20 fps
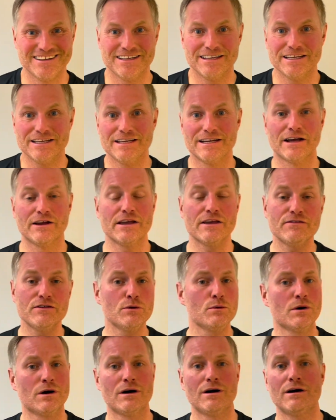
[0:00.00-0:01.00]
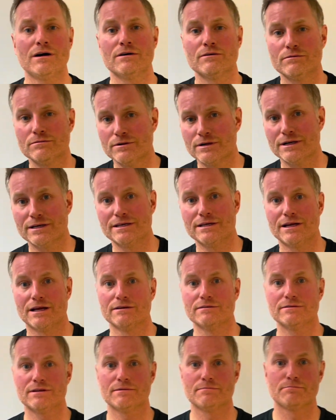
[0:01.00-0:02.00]
If you are, well,
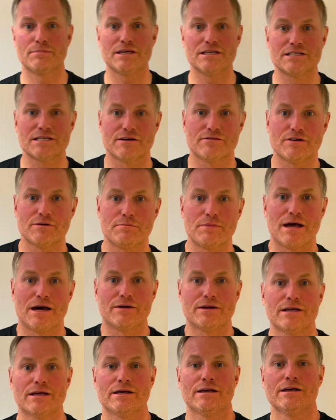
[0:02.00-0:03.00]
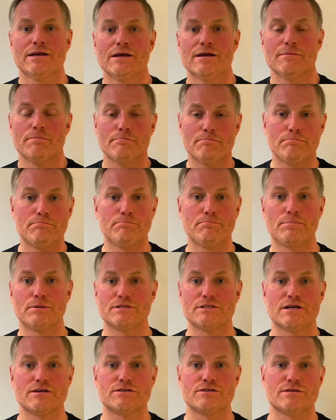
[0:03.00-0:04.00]
don't beat yourself up about it, but
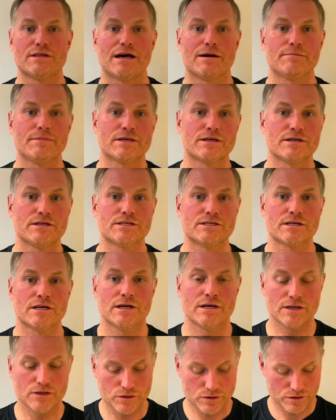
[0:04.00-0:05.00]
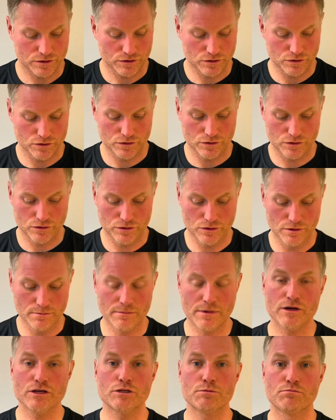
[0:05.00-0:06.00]
don't do that, because the
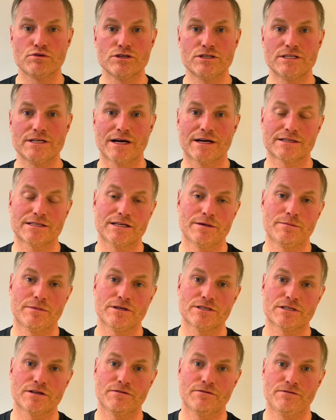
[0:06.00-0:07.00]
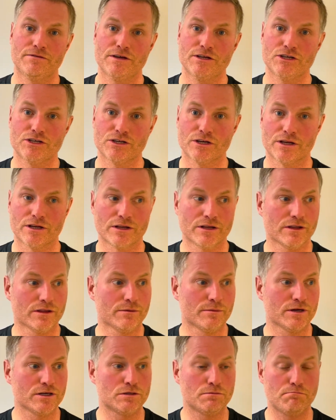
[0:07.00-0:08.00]
most productive, most efficient, the
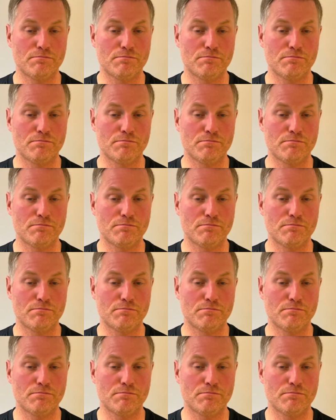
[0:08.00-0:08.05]
most